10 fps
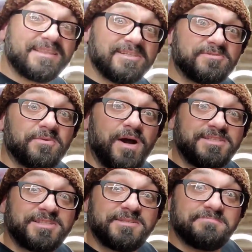thanks for
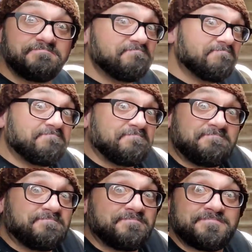watching.
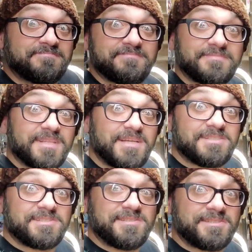
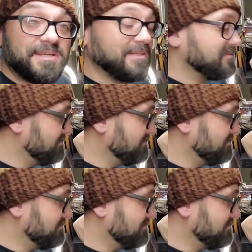That's insane.